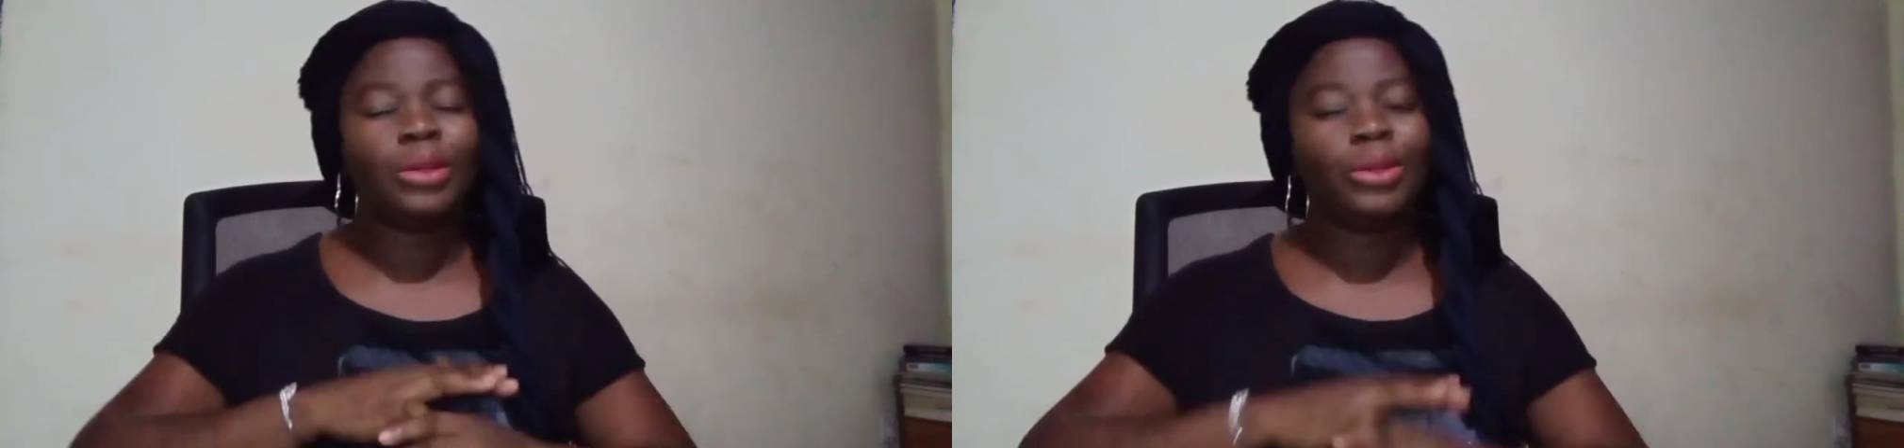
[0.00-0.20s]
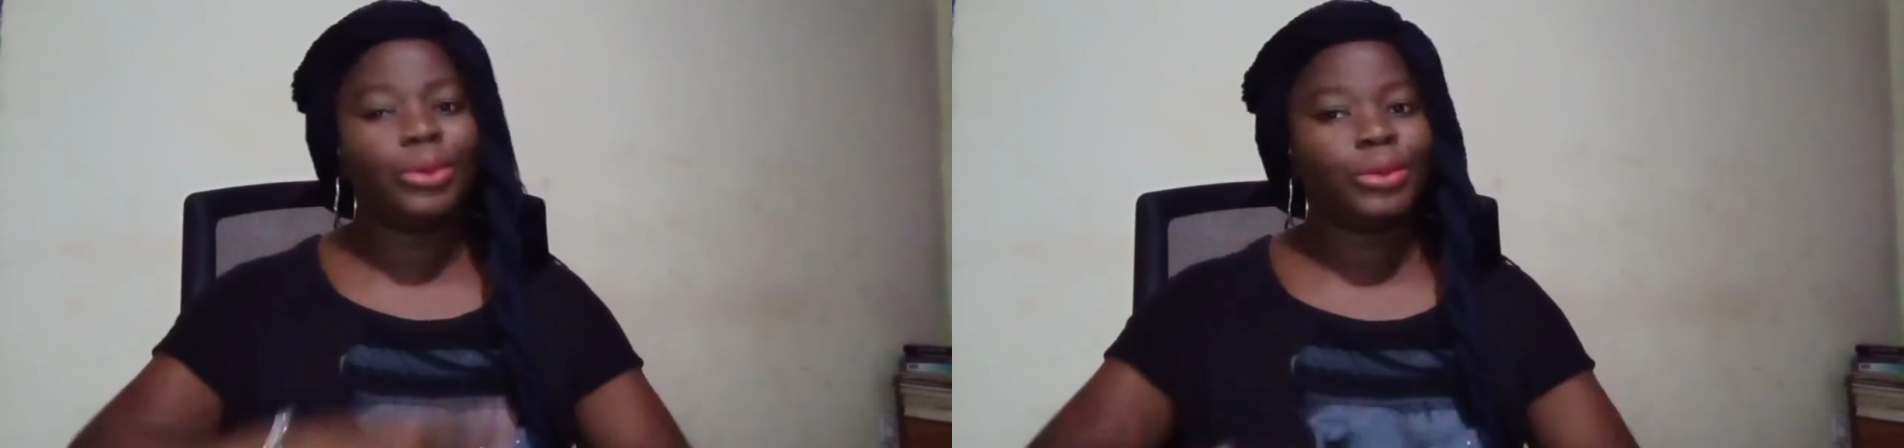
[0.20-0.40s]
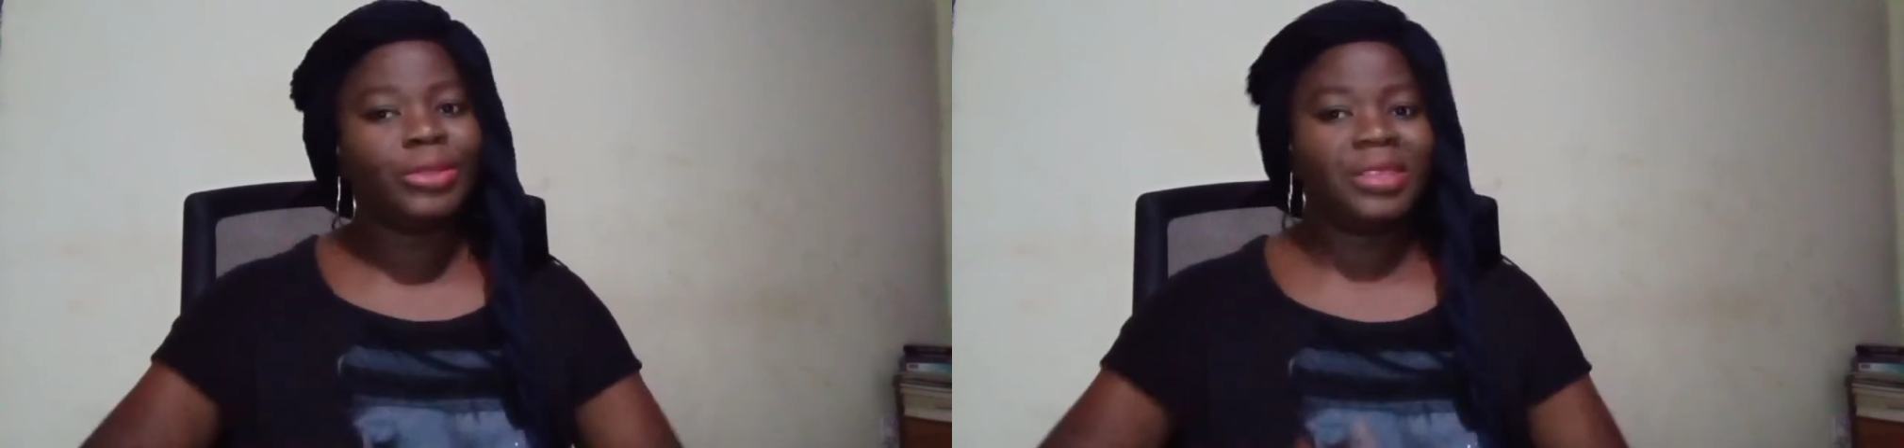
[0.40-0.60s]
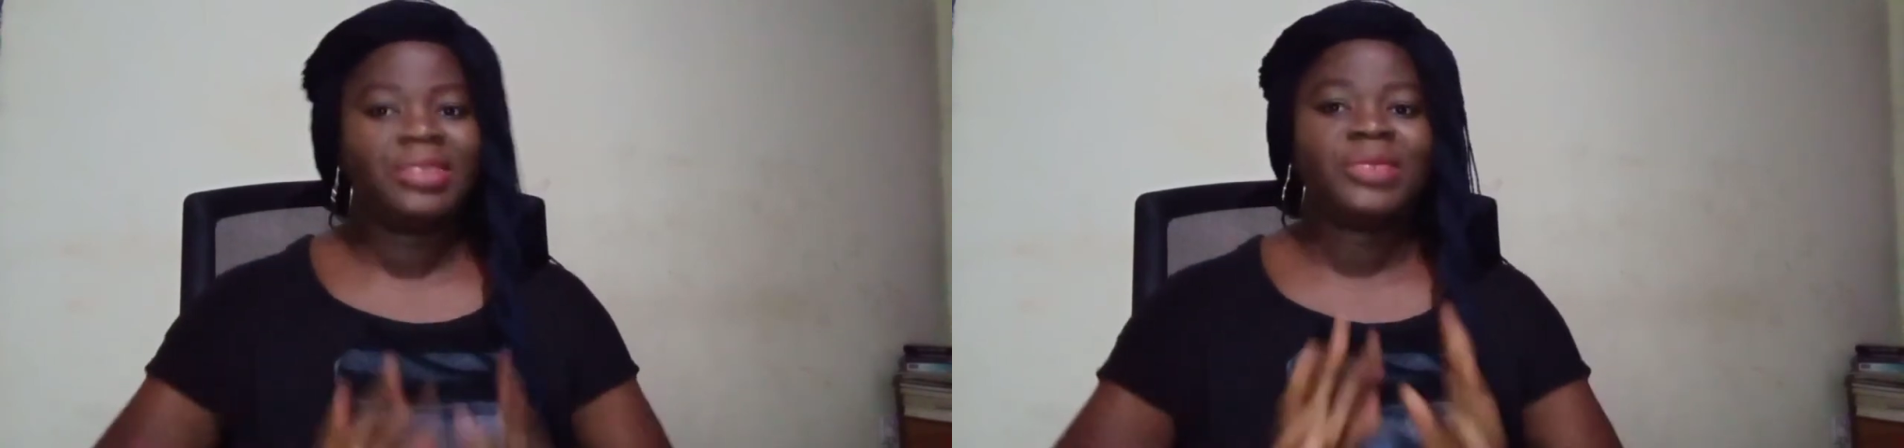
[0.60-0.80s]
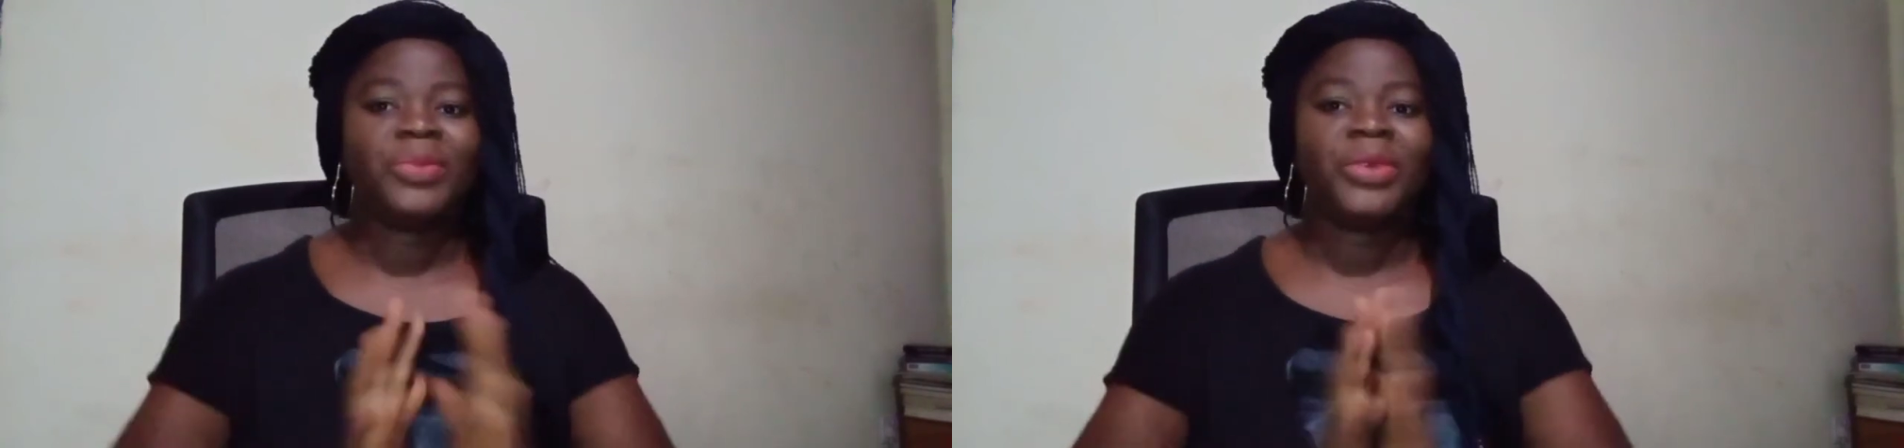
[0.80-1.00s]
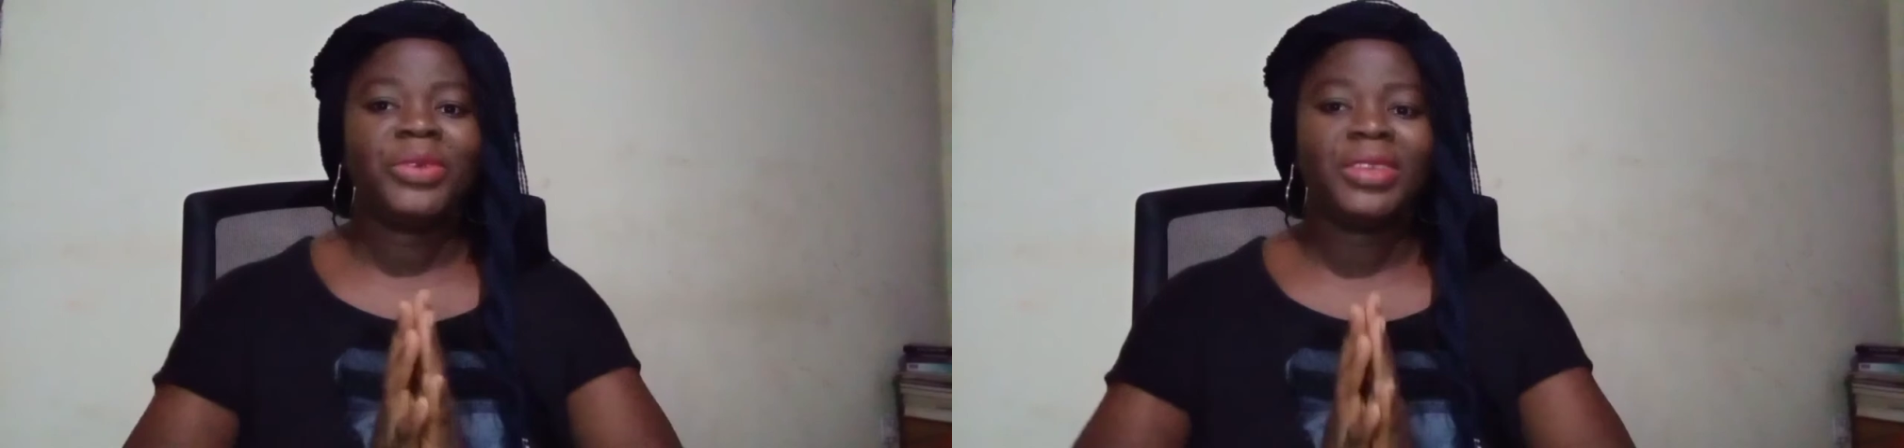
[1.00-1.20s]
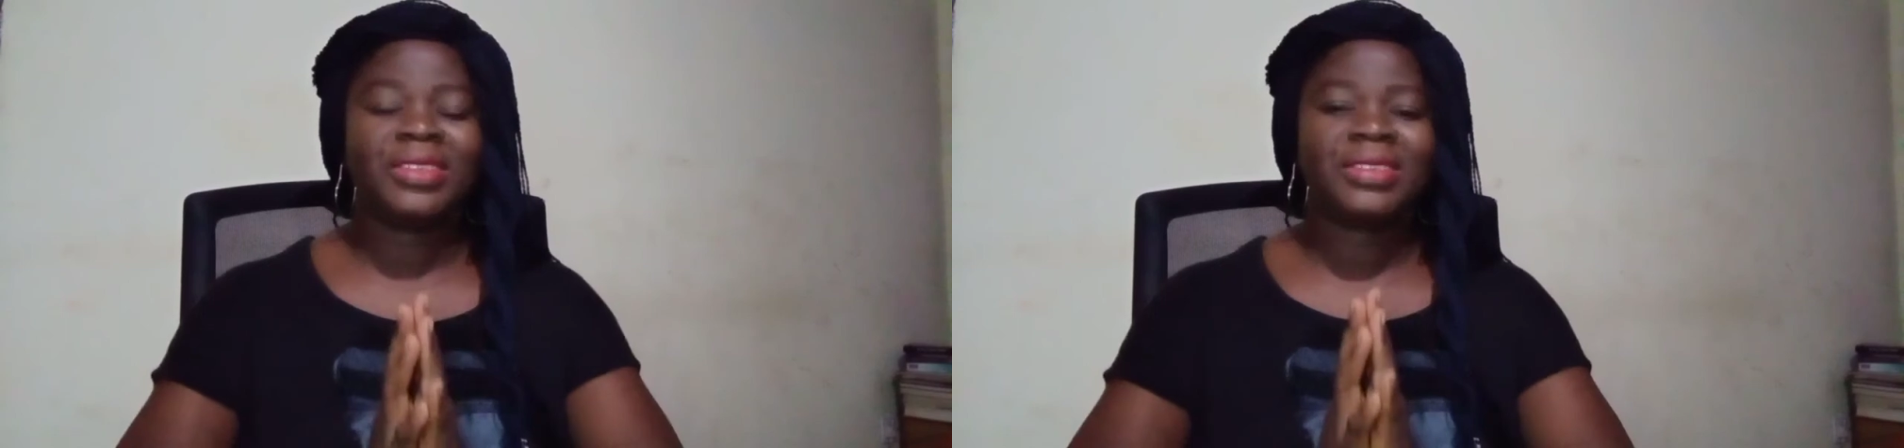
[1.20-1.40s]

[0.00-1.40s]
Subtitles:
low in spirit,